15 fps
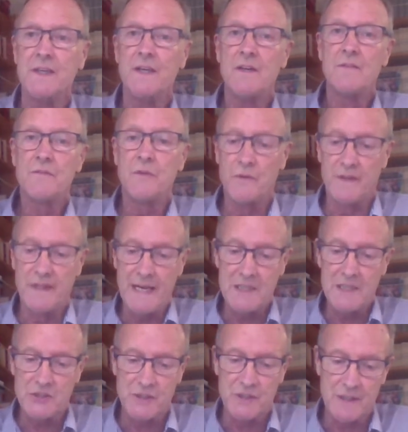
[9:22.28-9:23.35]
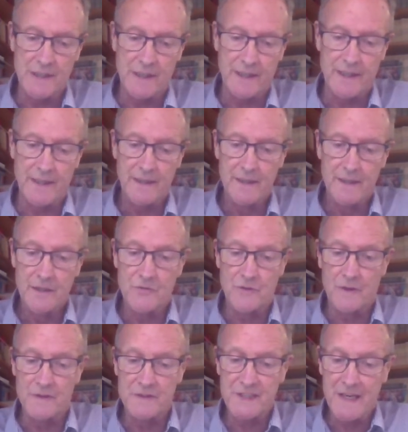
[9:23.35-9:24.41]
for negligently
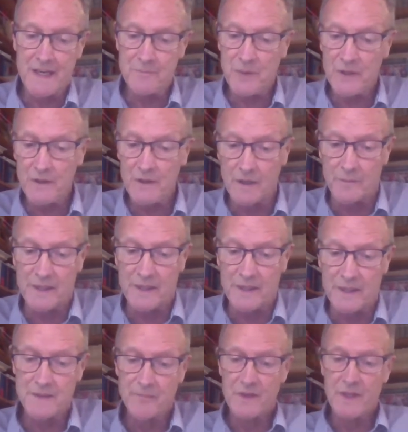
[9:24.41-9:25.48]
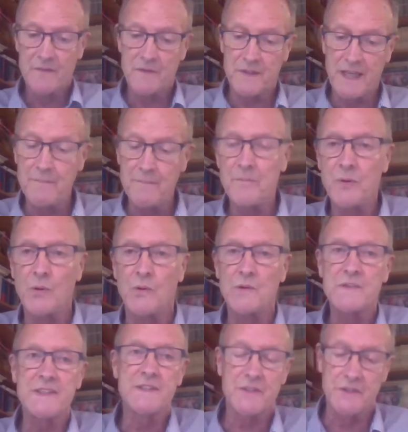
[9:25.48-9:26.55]
granting a permit for the
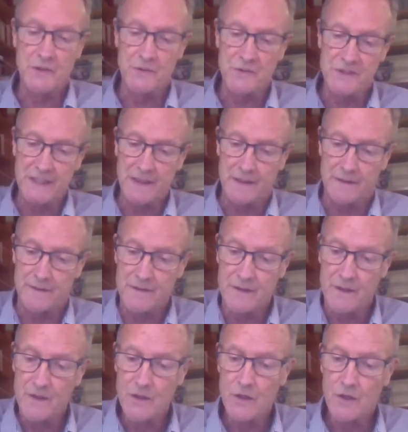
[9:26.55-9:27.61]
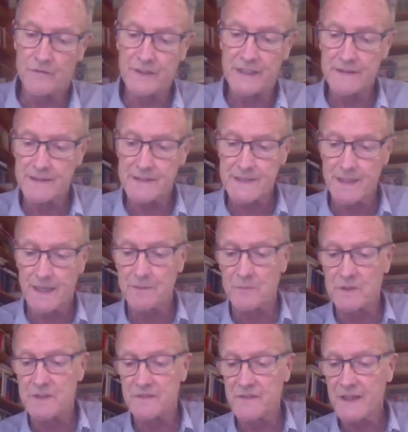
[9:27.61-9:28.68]
import into New Zealand of a
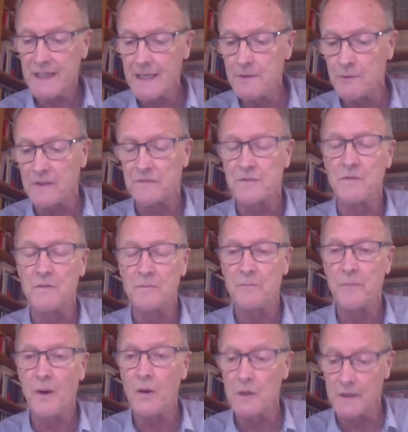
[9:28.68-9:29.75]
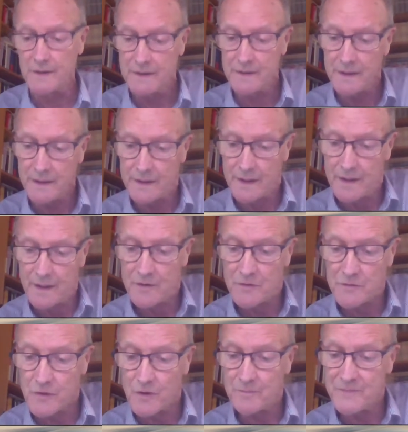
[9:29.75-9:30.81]
consignment of kiwi fruit pollen
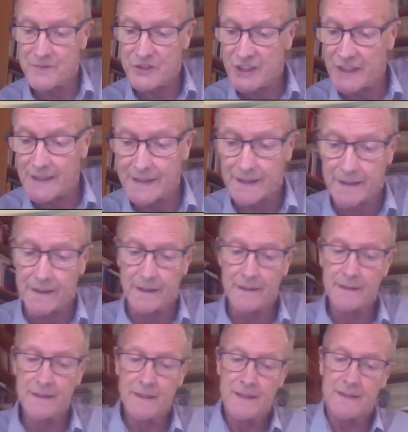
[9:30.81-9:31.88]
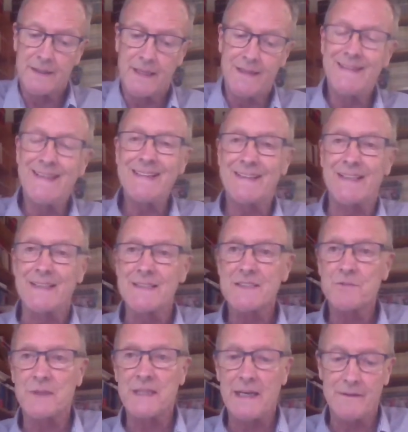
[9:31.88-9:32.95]
from China. And they did this
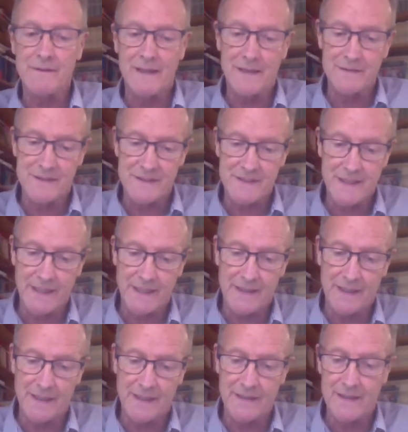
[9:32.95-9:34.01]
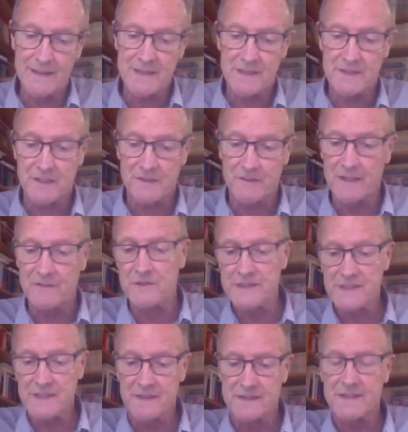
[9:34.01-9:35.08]
without undertaking a necessary
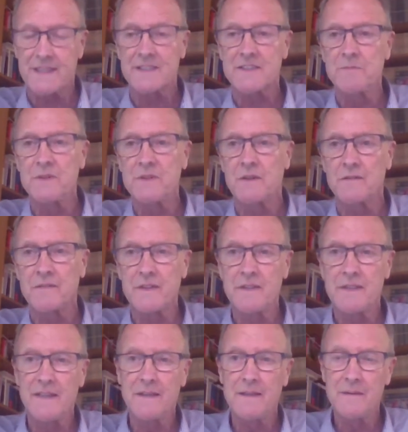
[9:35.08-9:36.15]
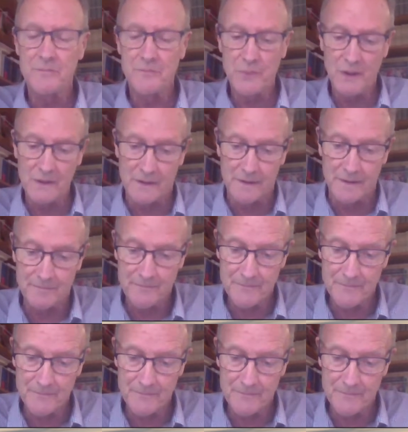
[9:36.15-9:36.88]
risk assessment of the pollen.